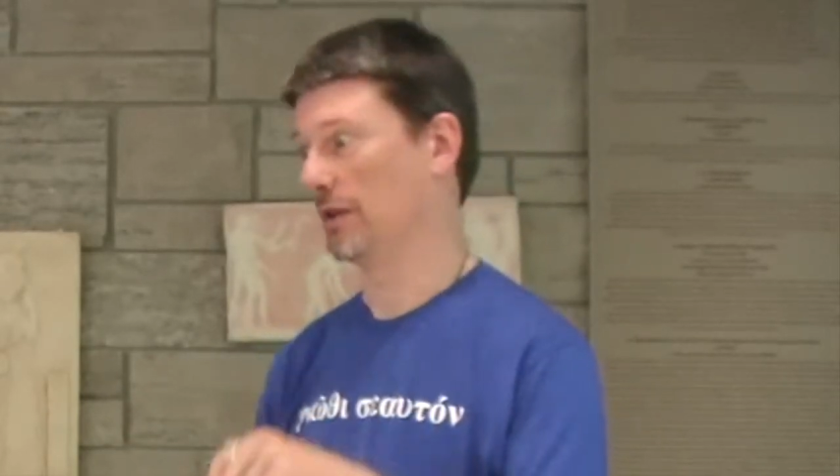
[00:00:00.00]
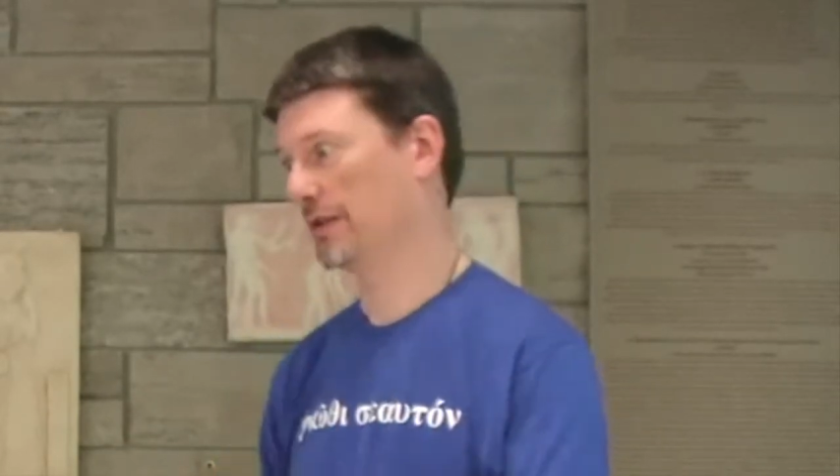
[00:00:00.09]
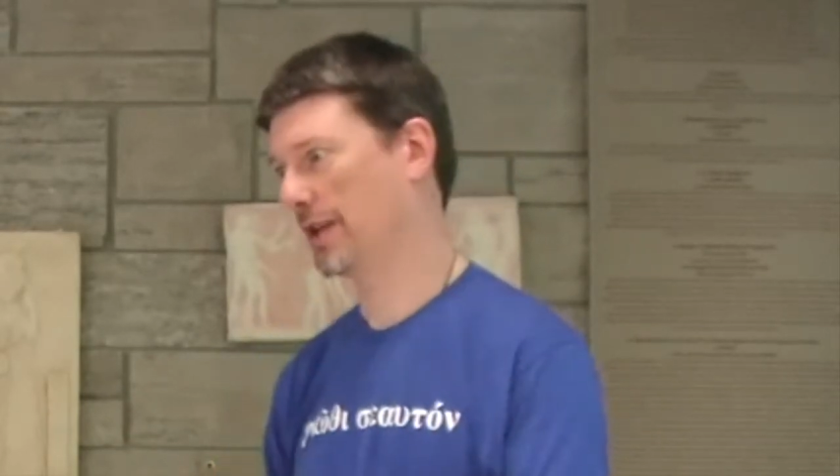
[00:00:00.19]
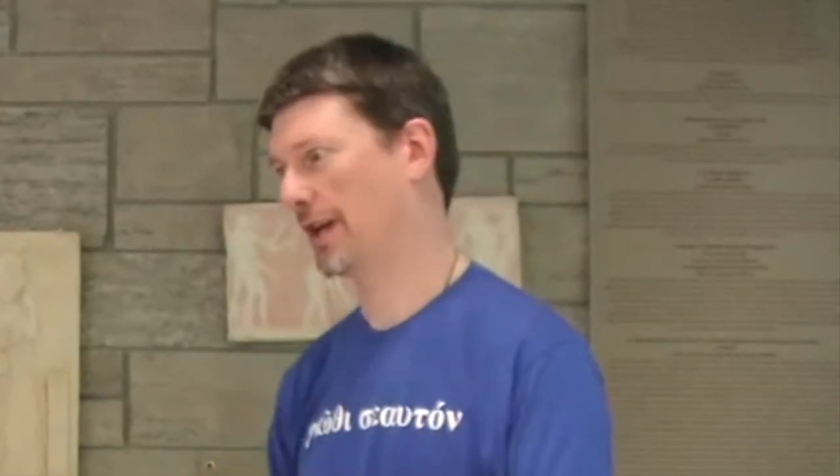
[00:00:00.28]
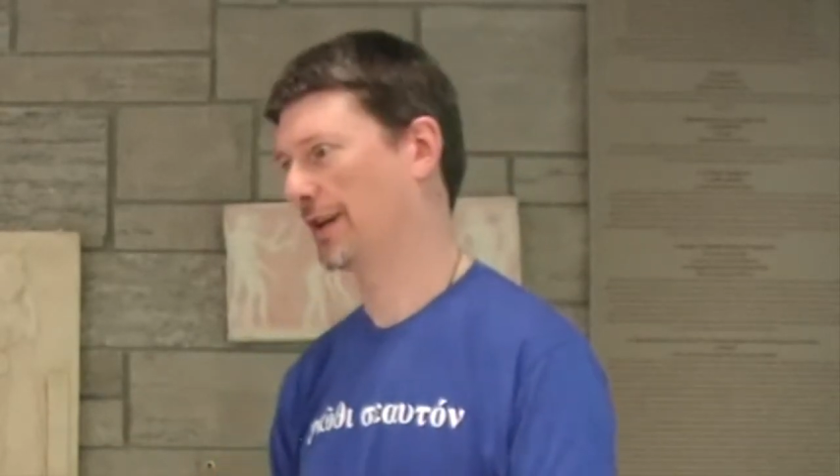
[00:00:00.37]
in
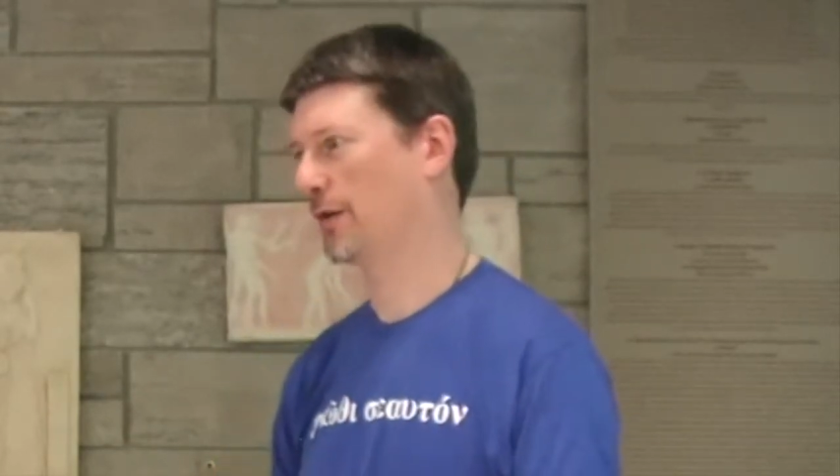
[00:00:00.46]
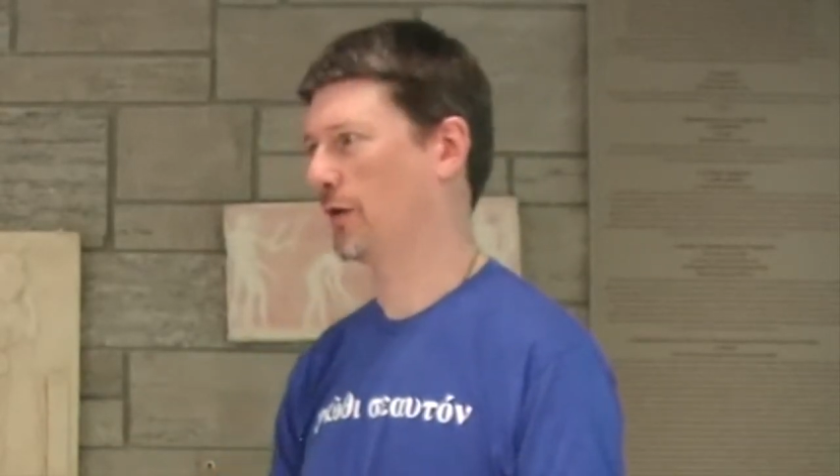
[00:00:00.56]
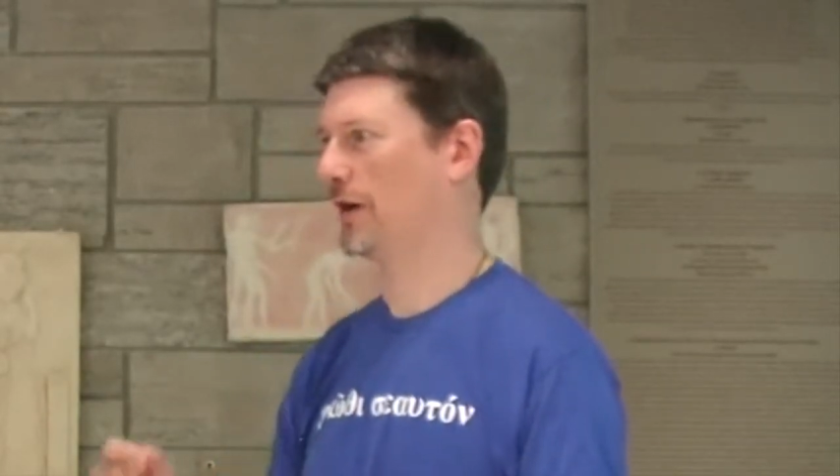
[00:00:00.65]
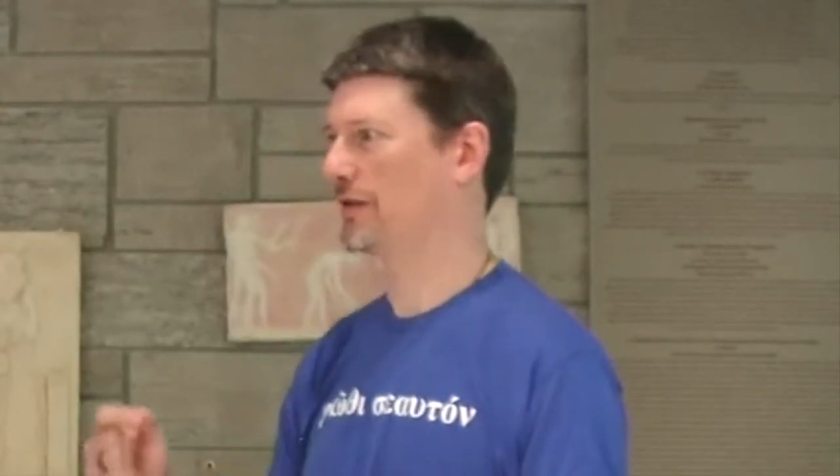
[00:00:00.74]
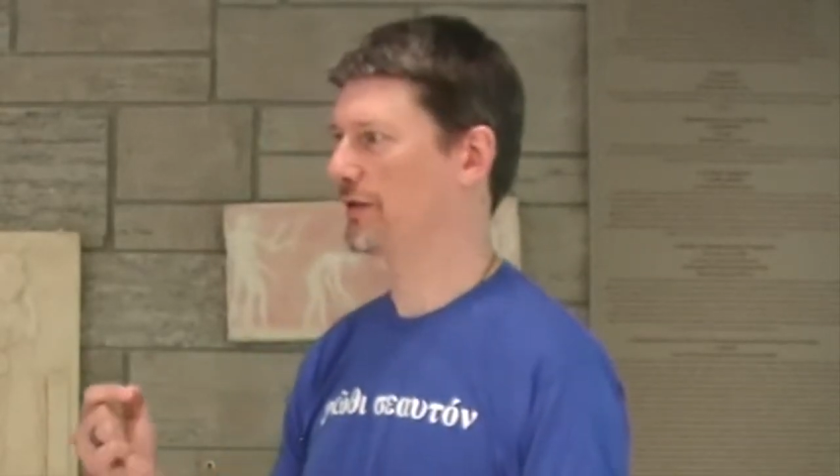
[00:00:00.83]
this
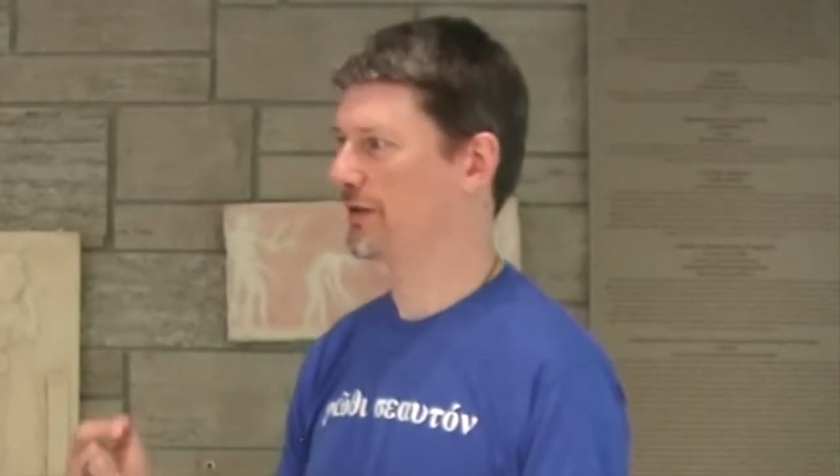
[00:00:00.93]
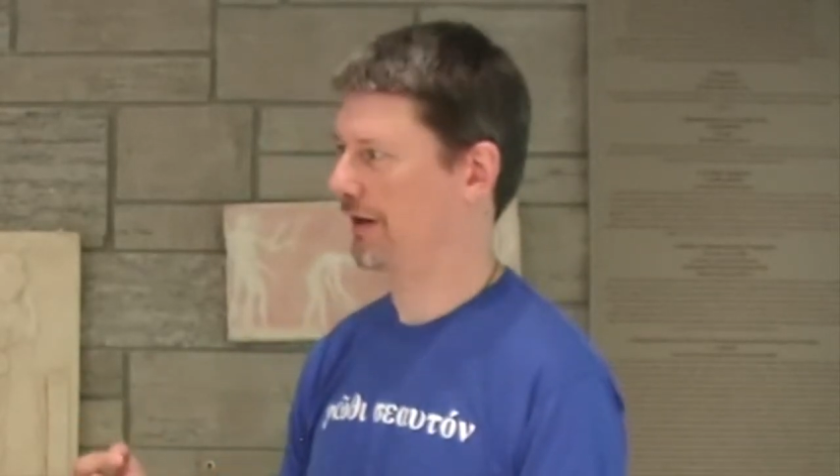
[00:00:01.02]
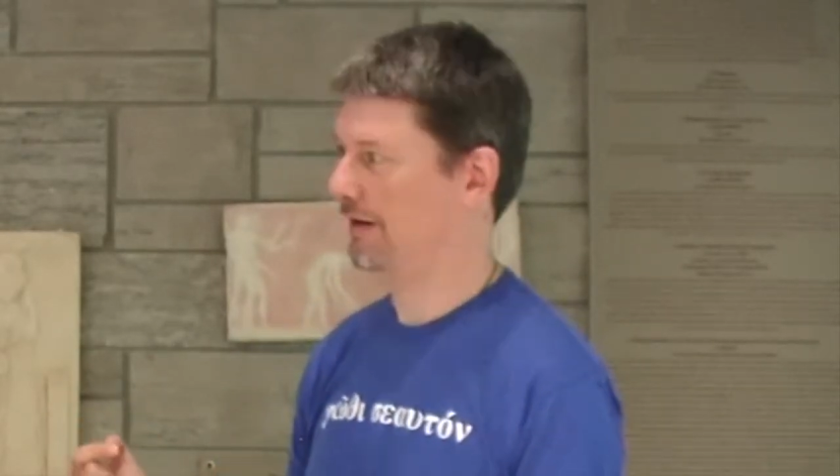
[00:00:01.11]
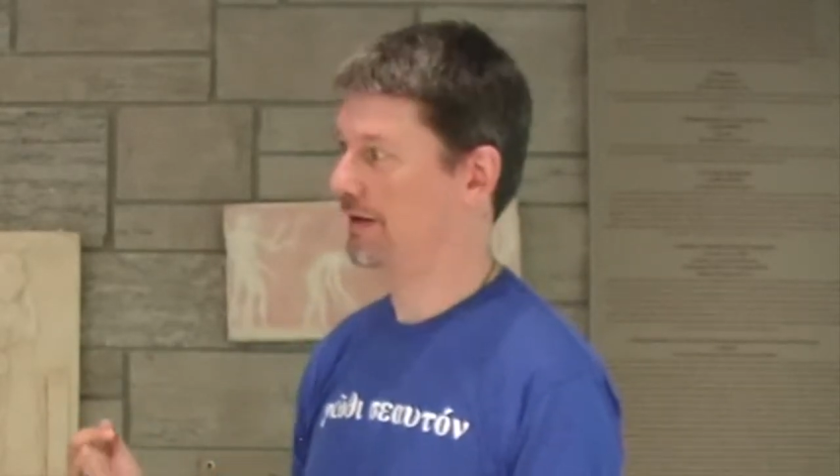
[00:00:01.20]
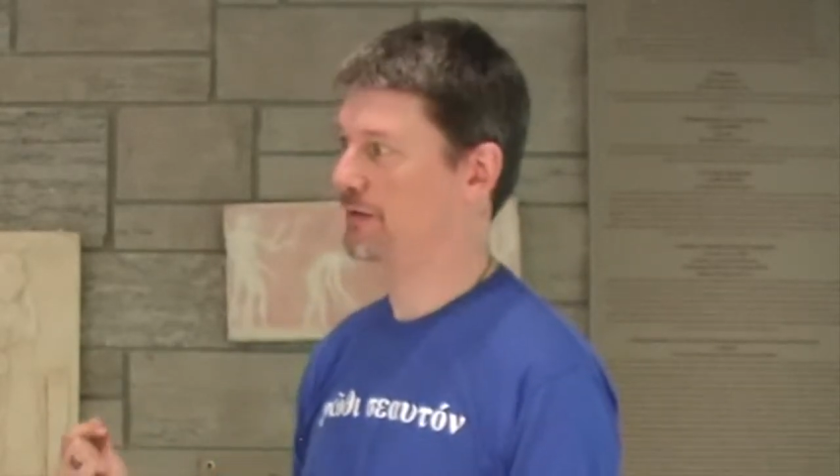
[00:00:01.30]
category,
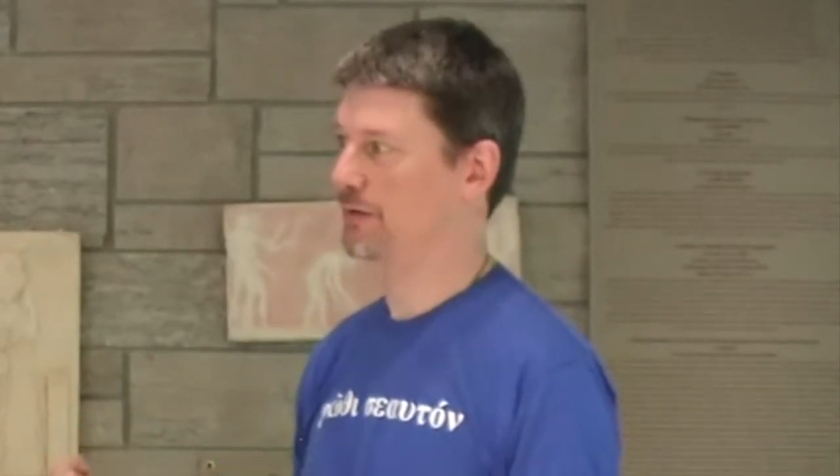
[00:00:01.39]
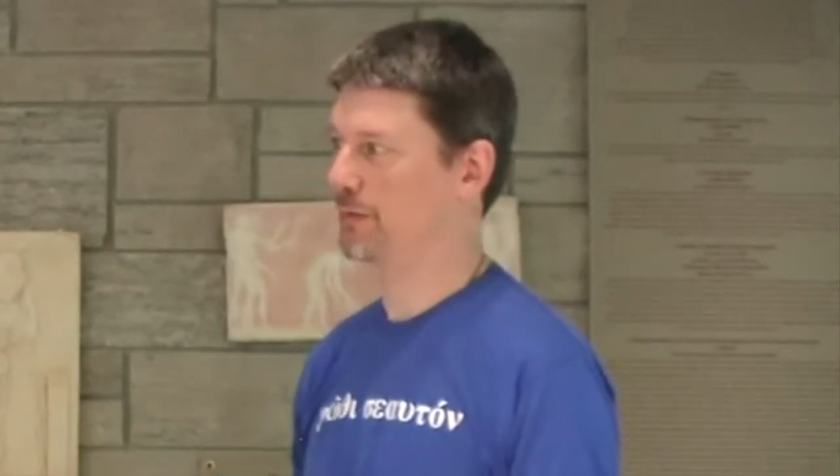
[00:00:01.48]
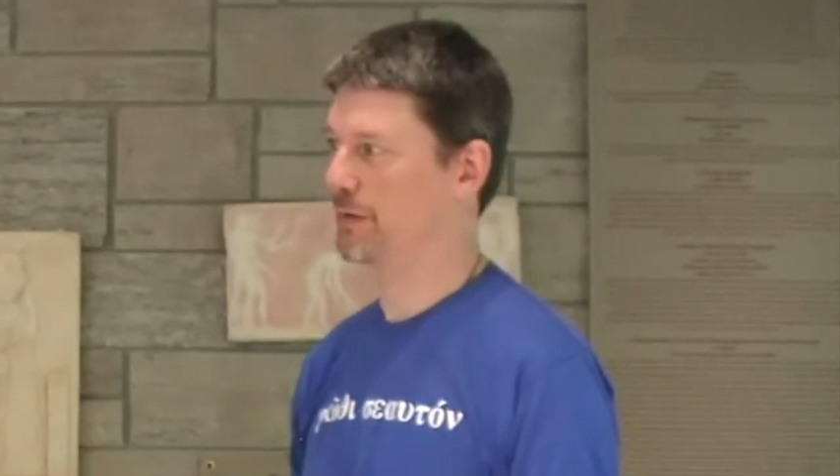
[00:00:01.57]
Sestertius